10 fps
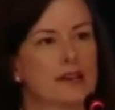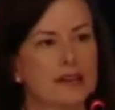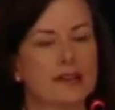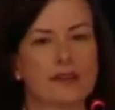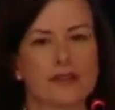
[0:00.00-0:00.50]

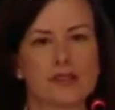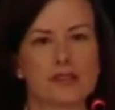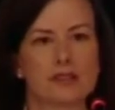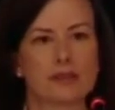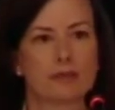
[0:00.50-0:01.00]
an
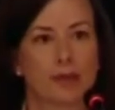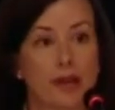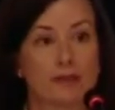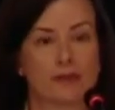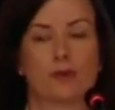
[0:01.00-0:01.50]
innovation
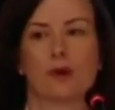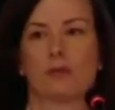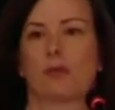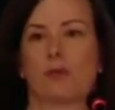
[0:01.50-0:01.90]
platform